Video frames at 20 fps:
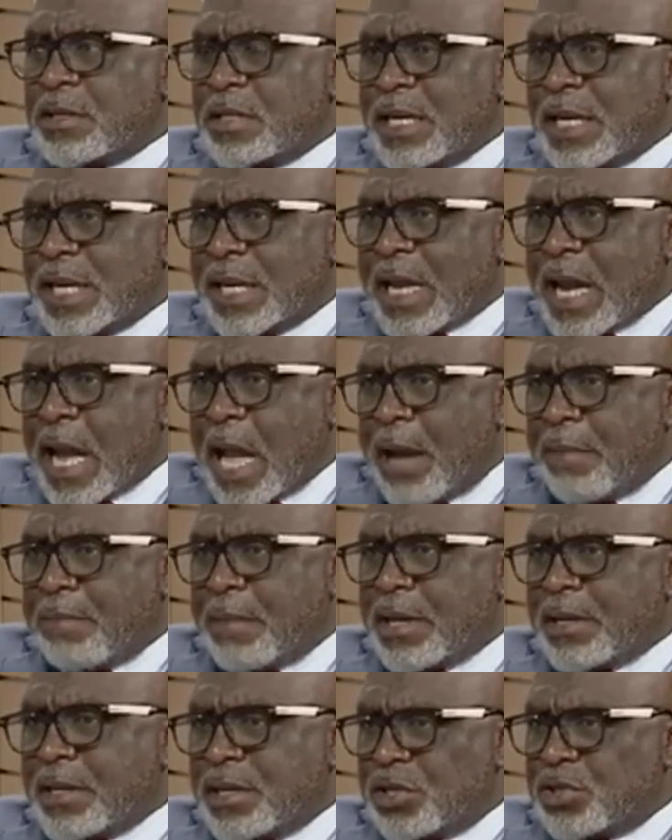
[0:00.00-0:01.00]
the calm
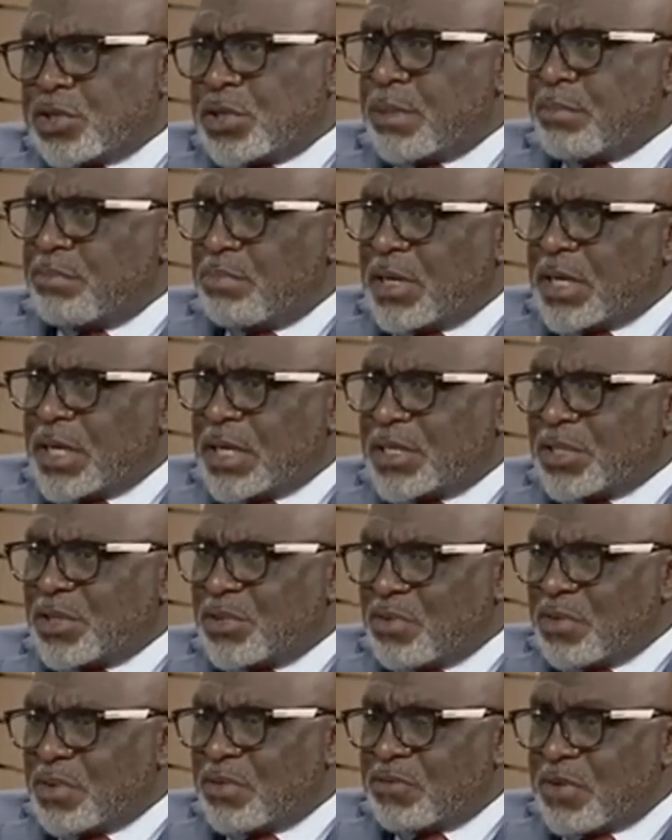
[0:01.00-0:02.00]
and the stability
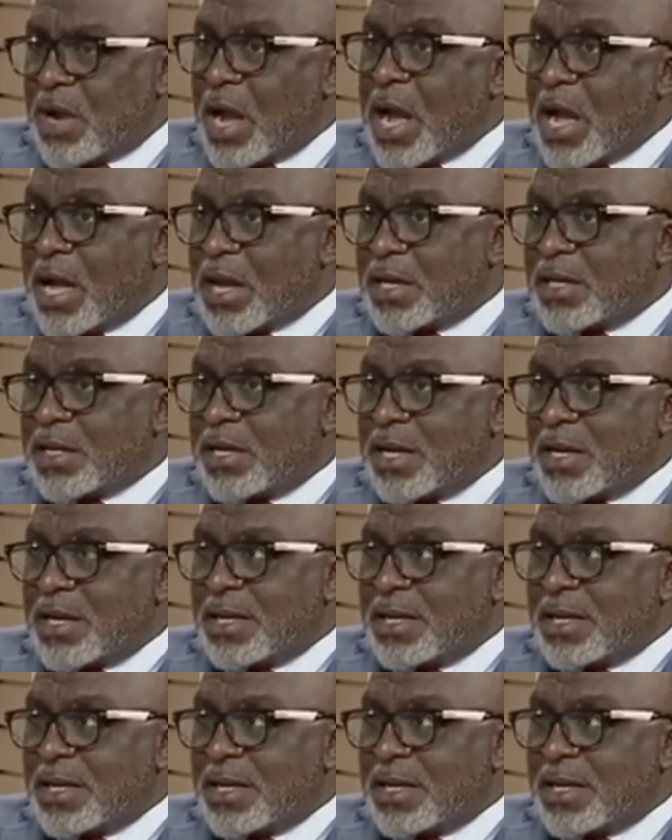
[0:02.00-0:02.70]
we've had